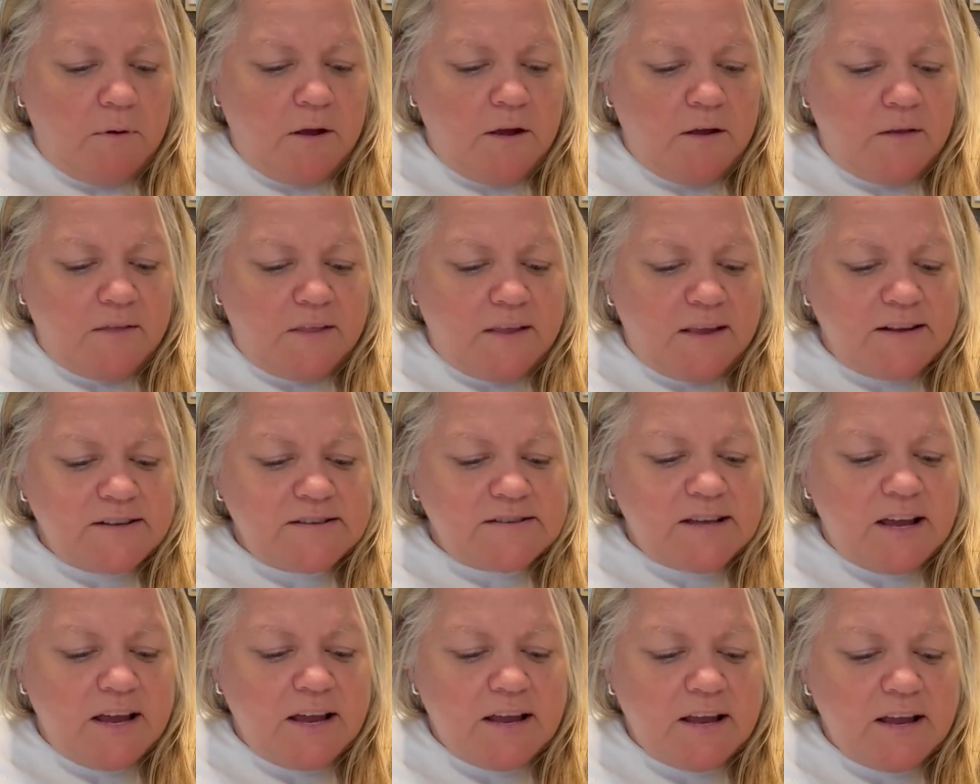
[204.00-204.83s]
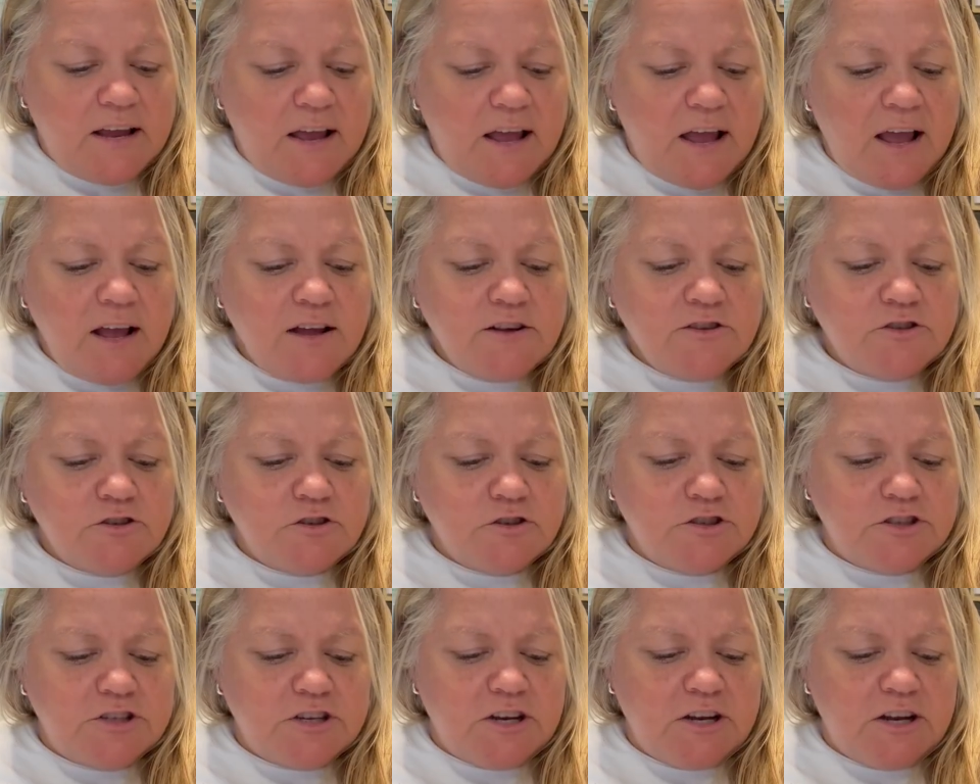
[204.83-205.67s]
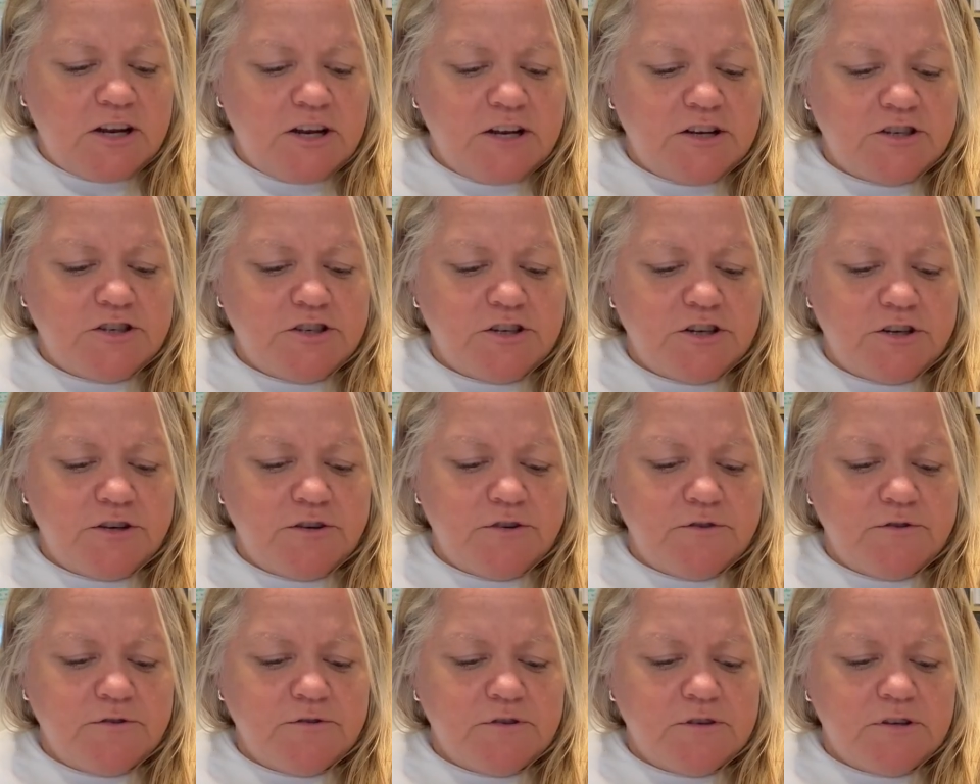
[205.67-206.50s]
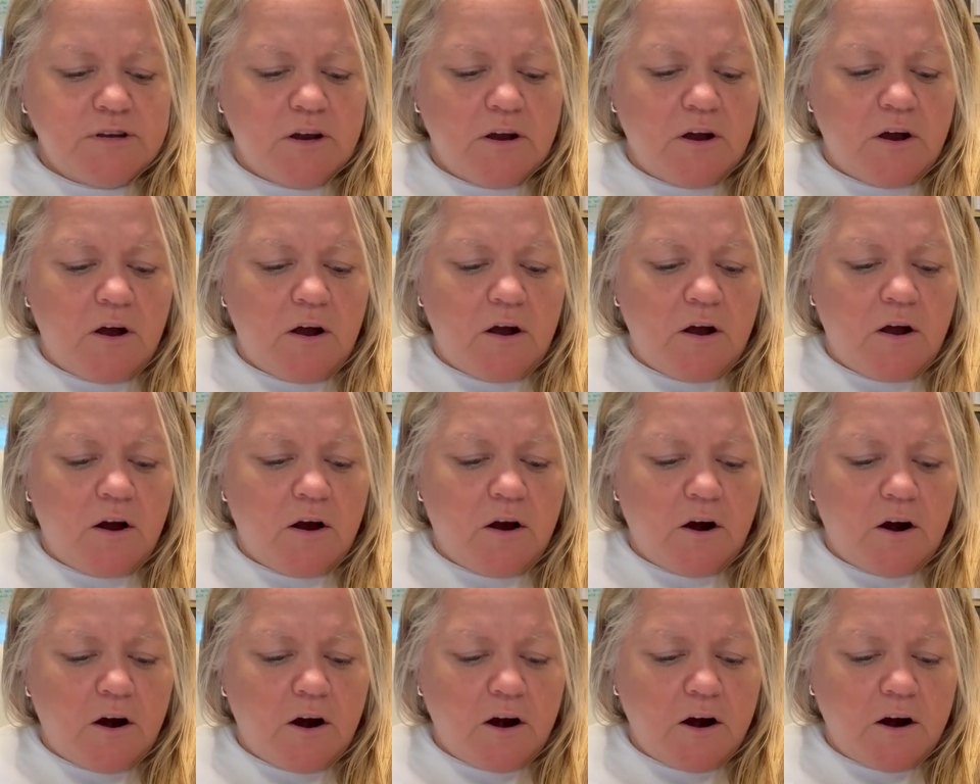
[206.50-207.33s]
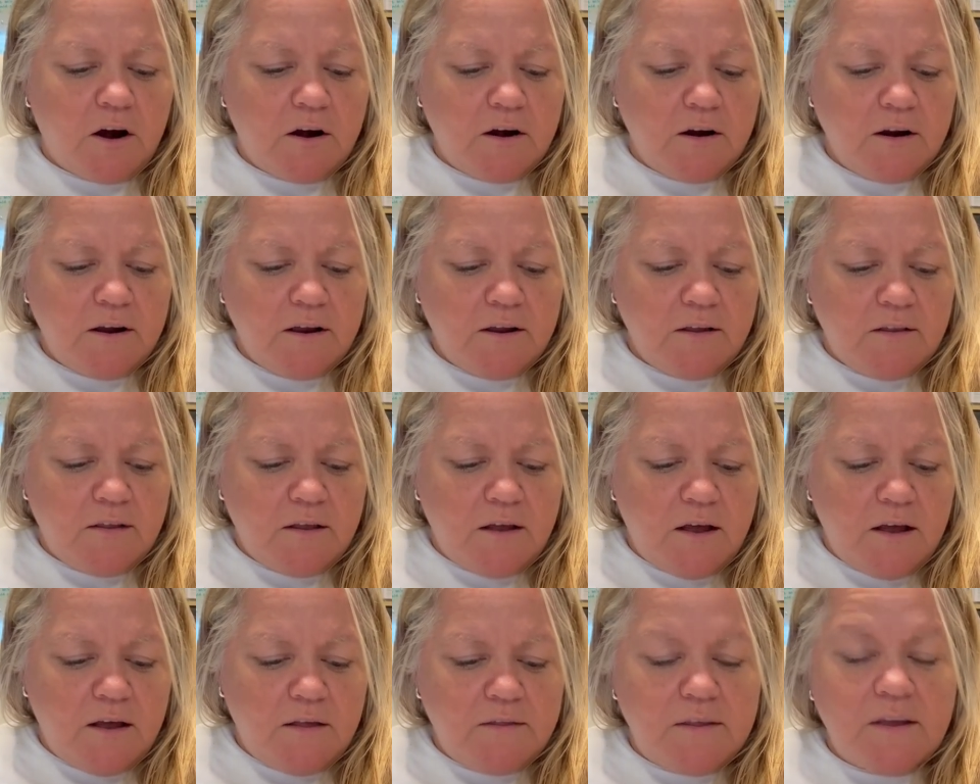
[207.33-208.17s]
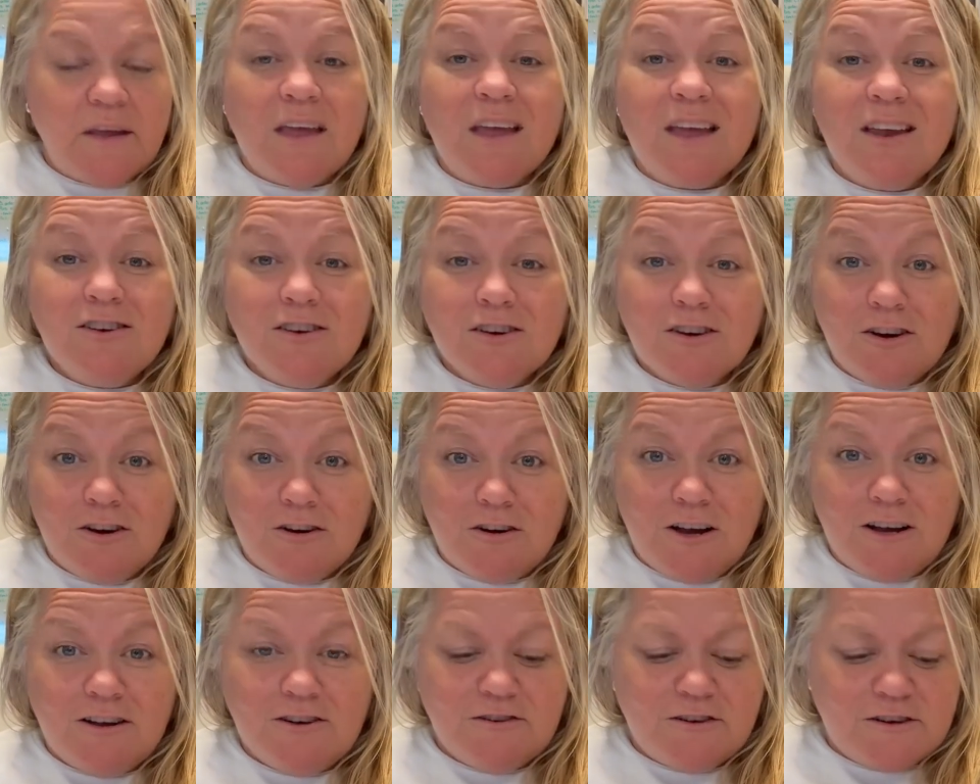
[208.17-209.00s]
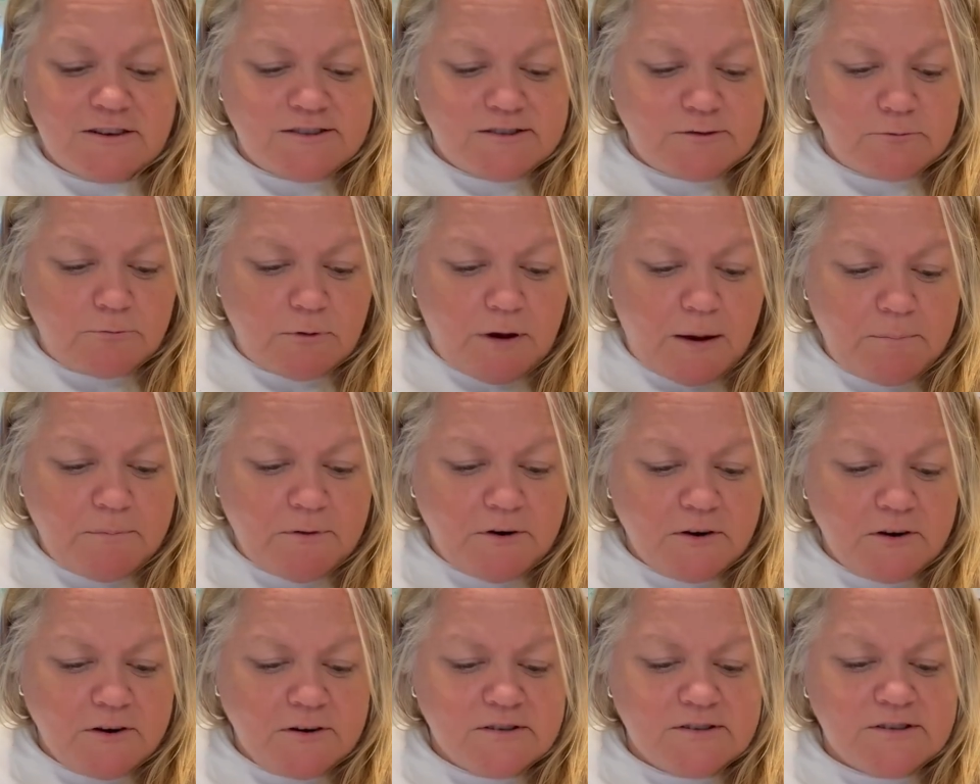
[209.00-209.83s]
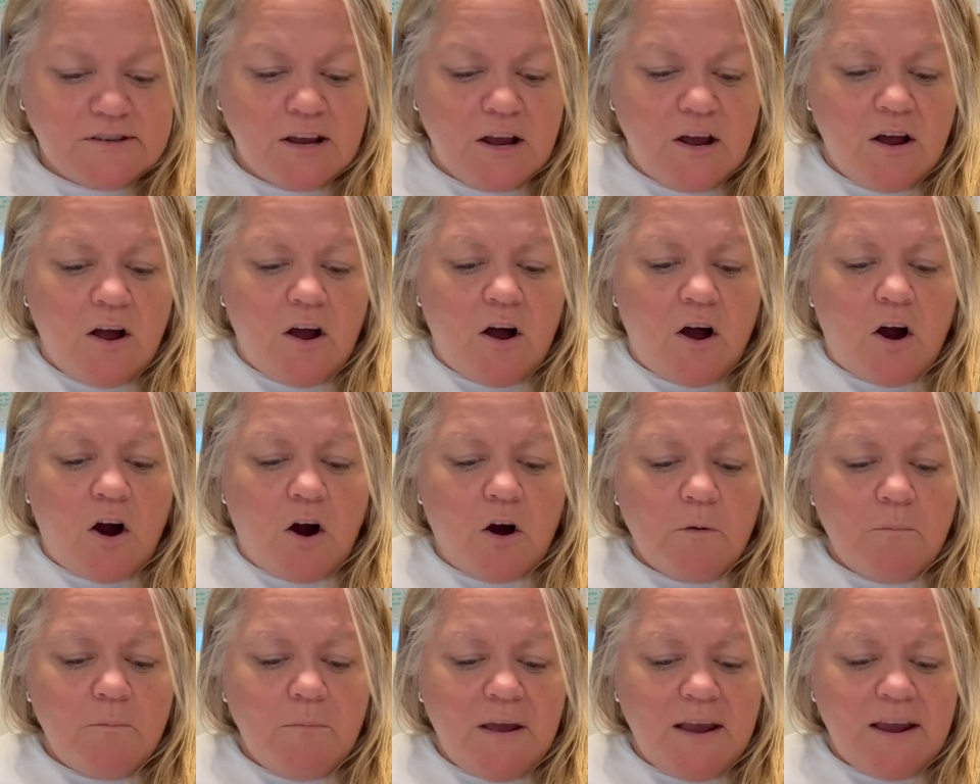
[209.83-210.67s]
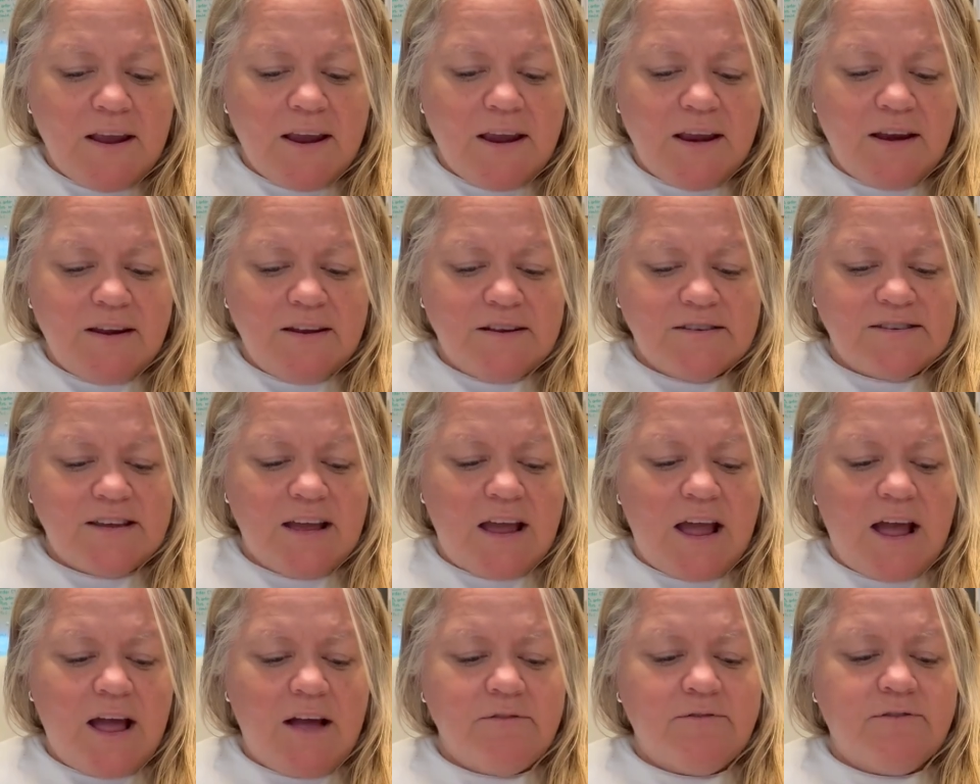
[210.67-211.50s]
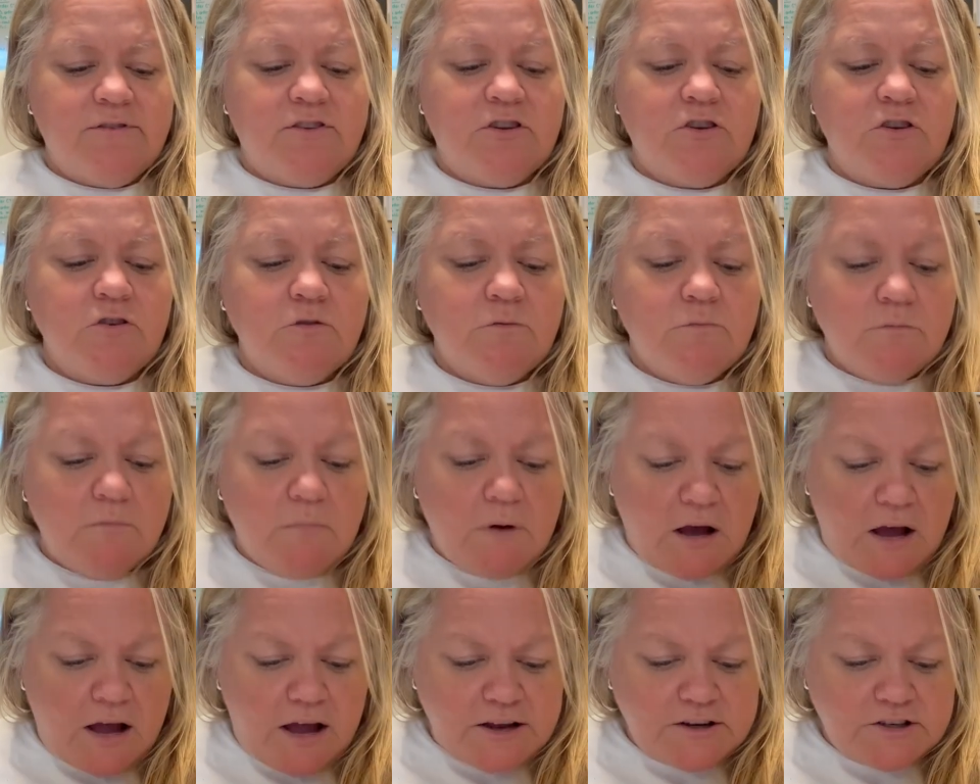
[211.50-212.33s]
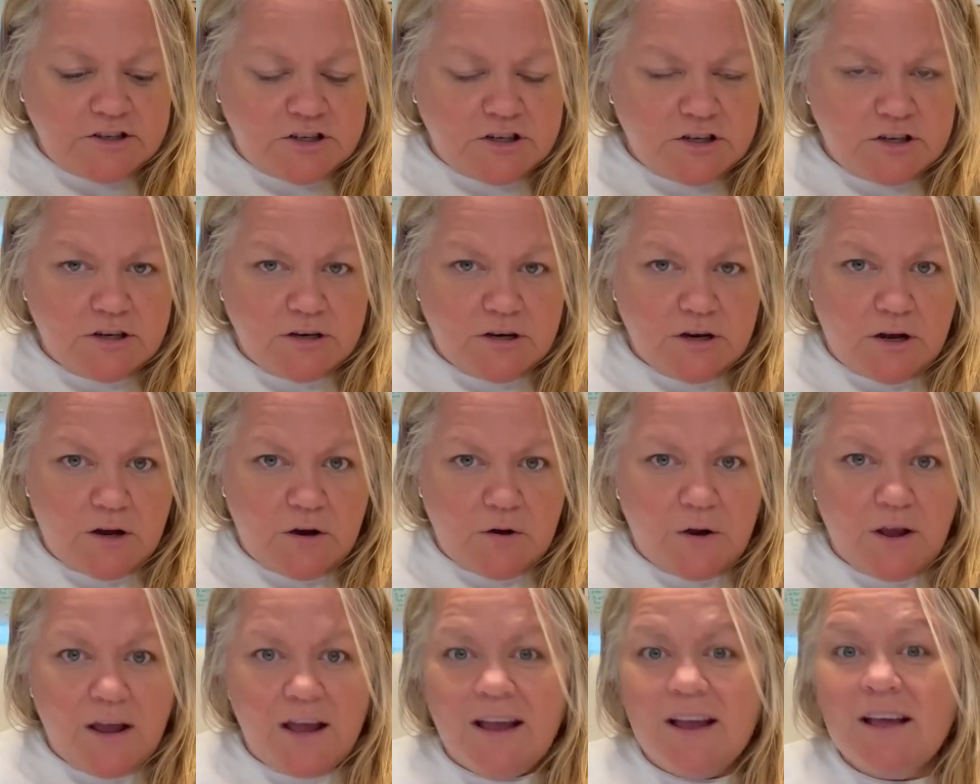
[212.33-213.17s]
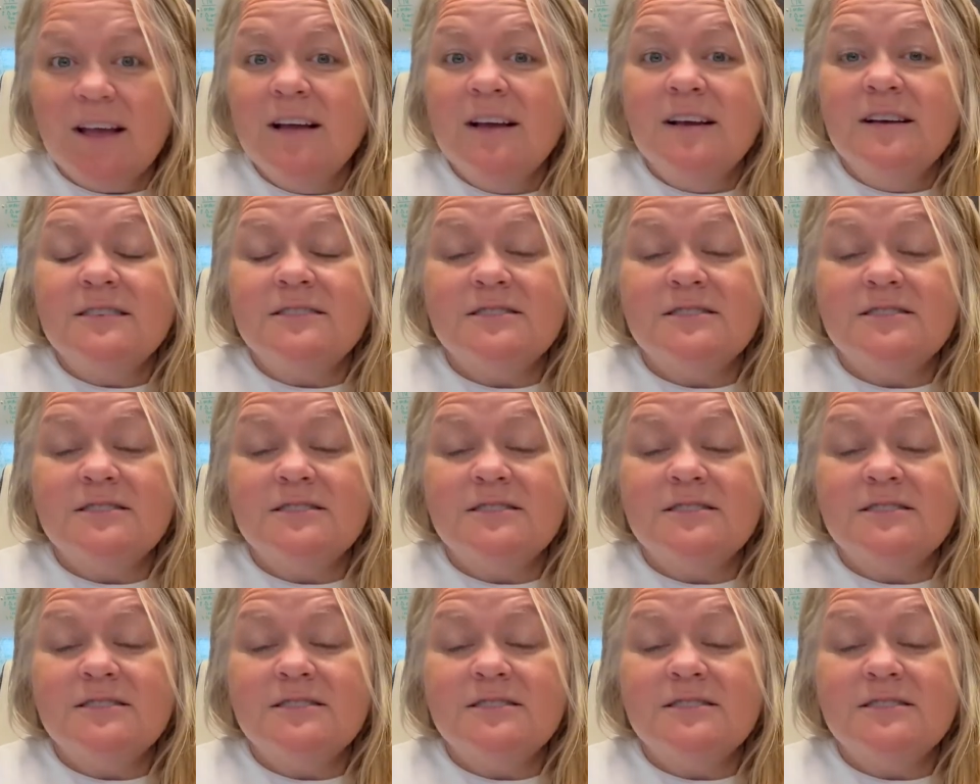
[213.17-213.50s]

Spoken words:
these estrogen issues are, the endocrine disruptors are making us have too much, okay?